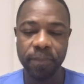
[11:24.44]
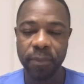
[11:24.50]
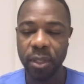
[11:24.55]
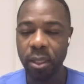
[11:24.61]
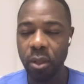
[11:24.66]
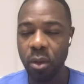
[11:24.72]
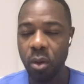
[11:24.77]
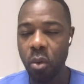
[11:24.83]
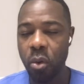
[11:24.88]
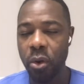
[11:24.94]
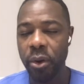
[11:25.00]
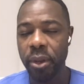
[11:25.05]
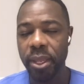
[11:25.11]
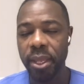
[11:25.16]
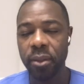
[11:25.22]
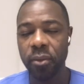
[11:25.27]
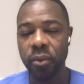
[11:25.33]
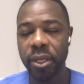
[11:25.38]
lower
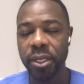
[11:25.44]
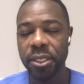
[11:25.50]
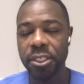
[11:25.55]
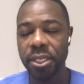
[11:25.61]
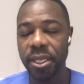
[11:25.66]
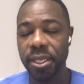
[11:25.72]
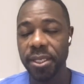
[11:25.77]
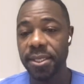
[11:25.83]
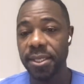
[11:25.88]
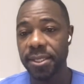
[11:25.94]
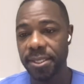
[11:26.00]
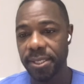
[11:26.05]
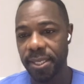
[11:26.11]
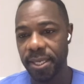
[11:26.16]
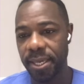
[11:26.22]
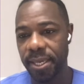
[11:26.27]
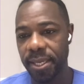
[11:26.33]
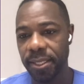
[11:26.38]
NYHA
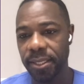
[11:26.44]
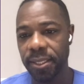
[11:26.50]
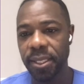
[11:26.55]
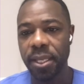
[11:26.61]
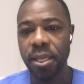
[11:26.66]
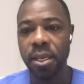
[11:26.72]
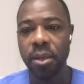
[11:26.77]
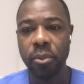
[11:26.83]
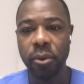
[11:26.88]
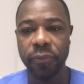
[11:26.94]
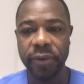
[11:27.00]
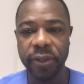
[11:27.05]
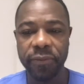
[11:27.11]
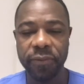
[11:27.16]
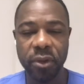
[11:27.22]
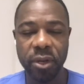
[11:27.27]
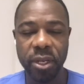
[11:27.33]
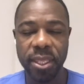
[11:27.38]
scale, both
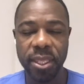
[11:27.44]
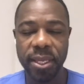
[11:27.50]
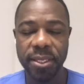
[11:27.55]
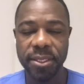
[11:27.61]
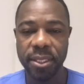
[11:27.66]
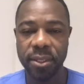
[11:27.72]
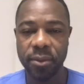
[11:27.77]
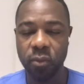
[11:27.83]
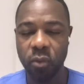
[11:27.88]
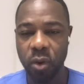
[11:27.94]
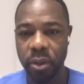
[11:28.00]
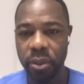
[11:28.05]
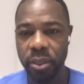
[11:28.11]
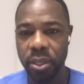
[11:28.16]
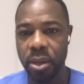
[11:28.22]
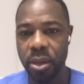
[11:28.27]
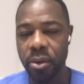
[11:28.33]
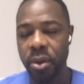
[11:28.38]
at 30 days and
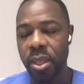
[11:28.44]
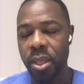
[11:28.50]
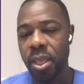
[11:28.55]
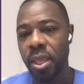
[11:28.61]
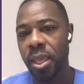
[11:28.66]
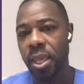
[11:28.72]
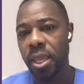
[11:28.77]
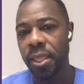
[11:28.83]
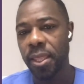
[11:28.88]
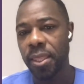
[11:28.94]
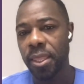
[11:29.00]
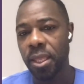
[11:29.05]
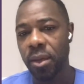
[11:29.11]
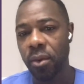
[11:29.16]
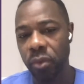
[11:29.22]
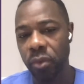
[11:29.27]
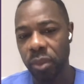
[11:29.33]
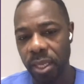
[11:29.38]
1 year. And
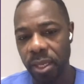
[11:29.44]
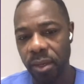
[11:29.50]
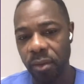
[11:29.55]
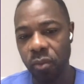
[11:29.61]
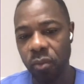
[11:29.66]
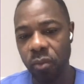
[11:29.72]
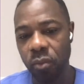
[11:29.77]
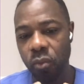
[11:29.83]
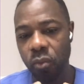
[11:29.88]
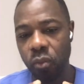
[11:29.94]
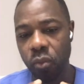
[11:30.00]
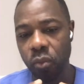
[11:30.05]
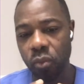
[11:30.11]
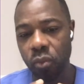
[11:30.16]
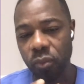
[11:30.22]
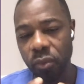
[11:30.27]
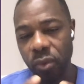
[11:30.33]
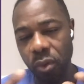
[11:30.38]
they
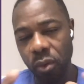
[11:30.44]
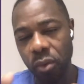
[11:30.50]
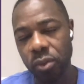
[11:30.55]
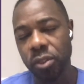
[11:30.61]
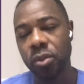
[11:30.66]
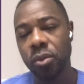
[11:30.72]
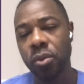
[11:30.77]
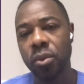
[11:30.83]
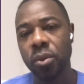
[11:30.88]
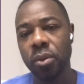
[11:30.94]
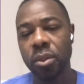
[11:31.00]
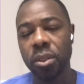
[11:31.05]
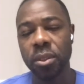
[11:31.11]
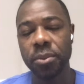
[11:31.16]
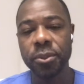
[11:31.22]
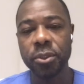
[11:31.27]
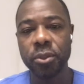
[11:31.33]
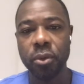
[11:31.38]
also
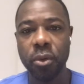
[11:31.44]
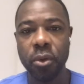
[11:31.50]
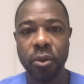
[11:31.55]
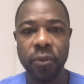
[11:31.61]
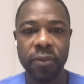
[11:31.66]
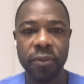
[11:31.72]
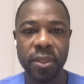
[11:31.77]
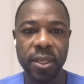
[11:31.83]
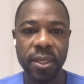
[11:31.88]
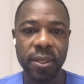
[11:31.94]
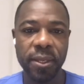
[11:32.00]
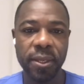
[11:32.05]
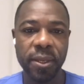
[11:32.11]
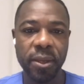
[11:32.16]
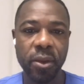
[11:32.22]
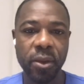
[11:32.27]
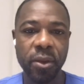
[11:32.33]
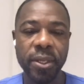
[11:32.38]
observed
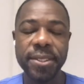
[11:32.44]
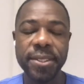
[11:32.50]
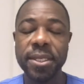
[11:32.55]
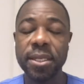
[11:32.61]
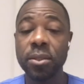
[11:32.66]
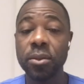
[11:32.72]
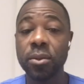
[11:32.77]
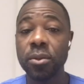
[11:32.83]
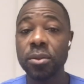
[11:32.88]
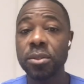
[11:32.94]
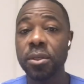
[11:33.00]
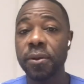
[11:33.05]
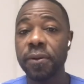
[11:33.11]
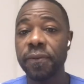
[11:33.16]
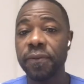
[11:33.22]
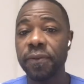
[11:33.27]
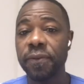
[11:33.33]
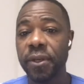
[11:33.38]
early signals
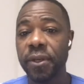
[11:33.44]
of